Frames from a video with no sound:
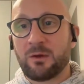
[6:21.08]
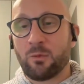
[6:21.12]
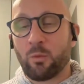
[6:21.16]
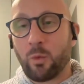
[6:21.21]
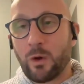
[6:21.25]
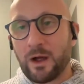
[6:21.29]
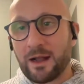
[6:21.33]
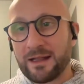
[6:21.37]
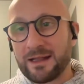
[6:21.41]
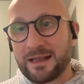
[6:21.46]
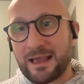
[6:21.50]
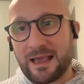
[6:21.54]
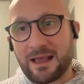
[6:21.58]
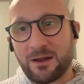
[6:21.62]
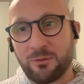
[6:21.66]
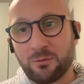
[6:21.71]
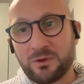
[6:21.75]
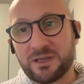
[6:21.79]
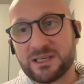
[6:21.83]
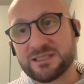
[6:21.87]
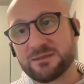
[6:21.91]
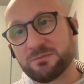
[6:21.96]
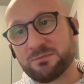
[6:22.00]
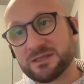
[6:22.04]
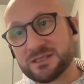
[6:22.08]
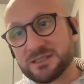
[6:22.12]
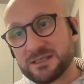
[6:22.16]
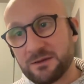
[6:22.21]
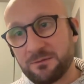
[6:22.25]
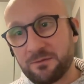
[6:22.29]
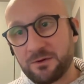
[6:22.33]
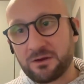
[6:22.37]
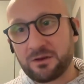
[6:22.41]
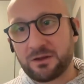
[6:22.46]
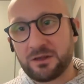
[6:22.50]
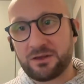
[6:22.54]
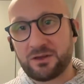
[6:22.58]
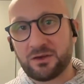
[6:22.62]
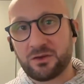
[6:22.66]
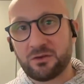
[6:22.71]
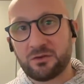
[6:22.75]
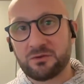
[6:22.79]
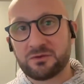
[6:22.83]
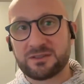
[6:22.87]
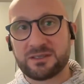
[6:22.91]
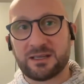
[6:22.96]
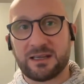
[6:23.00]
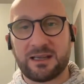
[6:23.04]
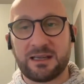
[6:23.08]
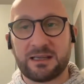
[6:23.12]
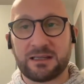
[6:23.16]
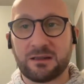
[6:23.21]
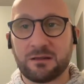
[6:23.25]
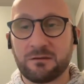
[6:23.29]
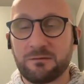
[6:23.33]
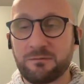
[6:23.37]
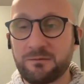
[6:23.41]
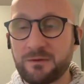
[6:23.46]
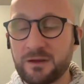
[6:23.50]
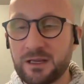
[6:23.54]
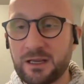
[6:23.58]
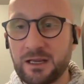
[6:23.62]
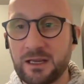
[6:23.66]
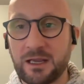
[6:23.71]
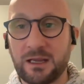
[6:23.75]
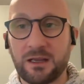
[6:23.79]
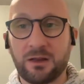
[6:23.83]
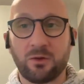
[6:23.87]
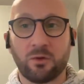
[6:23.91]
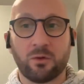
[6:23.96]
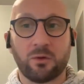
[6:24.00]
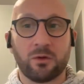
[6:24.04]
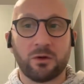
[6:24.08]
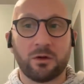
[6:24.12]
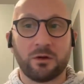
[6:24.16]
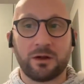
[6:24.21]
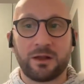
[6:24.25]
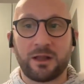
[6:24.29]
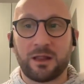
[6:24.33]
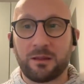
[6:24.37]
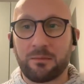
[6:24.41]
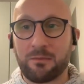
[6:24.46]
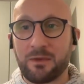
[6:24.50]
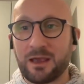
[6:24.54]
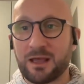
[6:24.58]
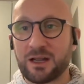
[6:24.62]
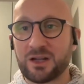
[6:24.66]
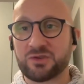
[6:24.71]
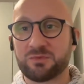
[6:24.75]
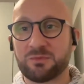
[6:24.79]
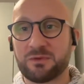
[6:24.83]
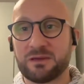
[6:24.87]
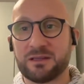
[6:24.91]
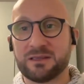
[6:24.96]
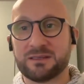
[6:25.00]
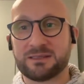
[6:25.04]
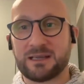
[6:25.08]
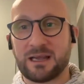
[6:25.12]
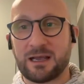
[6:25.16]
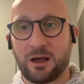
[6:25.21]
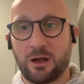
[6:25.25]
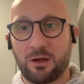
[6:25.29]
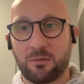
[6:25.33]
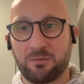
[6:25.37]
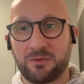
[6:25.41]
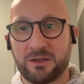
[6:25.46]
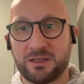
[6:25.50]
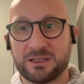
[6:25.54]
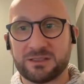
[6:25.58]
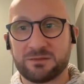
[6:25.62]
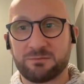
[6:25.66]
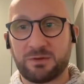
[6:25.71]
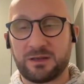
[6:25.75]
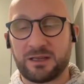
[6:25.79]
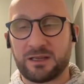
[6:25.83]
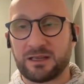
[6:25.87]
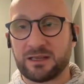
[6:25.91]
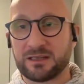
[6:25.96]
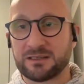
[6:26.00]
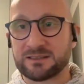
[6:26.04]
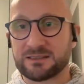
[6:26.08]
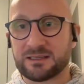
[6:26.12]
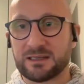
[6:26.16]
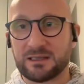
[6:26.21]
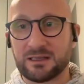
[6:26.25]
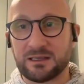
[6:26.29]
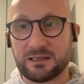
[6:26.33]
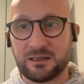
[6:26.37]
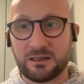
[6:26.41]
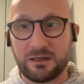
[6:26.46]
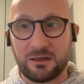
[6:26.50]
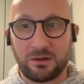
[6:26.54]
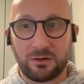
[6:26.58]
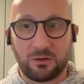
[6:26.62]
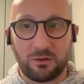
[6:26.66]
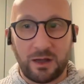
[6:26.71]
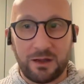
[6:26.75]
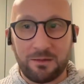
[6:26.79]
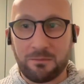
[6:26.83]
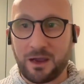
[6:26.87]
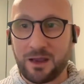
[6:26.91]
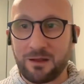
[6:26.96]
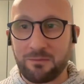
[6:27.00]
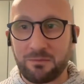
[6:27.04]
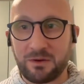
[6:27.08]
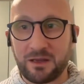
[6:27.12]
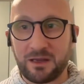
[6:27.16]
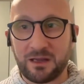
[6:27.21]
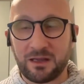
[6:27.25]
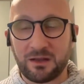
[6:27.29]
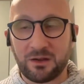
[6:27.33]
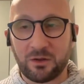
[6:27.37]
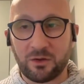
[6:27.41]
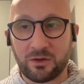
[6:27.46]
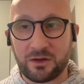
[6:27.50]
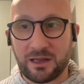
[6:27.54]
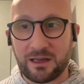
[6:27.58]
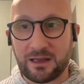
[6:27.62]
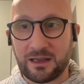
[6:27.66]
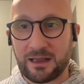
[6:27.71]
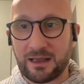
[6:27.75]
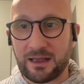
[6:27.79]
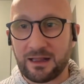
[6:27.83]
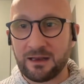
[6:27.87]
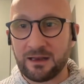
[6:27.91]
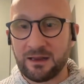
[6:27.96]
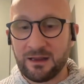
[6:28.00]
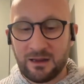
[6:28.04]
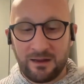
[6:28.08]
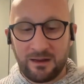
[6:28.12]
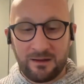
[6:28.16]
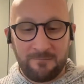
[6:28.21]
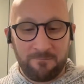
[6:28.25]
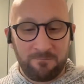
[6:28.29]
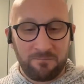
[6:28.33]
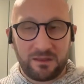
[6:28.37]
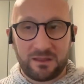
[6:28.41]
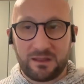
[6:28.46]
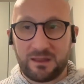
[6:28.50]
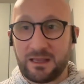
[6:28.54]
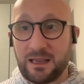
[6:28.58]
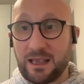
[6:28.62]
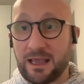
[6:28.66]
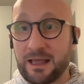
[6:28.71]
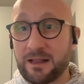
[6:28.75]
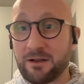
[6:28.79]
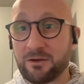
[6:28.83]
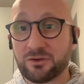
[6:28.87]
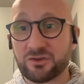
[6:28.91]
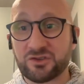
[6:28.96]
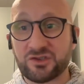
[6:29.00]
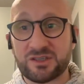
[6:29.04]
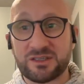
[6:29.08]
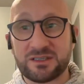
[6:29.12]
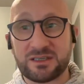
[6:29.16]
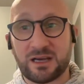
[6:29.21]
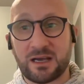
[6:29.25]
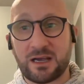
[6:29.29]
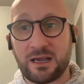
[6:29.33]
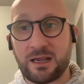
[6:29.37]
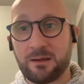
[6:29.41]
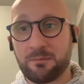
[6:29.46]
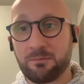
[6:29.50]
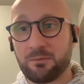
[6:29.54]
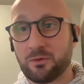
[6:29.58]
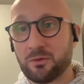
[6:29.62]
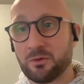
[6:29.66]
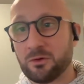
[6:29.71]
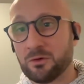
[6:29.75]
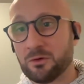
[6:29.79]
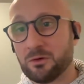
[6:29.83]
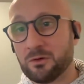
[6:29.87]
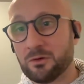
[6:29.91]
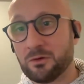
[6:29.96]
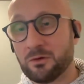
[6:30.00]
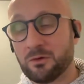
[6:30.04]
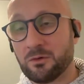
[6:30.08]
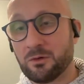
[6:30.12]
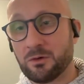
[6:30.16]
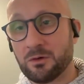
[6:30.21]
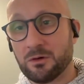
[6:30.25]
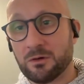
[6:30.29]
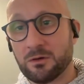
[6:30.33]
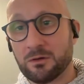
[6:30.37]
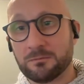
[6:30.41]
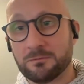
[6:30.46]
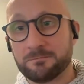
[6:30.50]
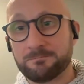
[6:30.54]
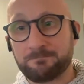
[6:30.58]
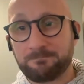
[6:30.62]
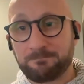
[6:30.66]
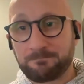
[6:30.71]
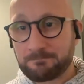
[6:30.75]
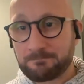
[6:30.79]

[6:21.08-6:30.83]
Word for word: what can we specifically do, say, in the feed or in the management to help these pigs? And you know, it might be looking at the energy type or or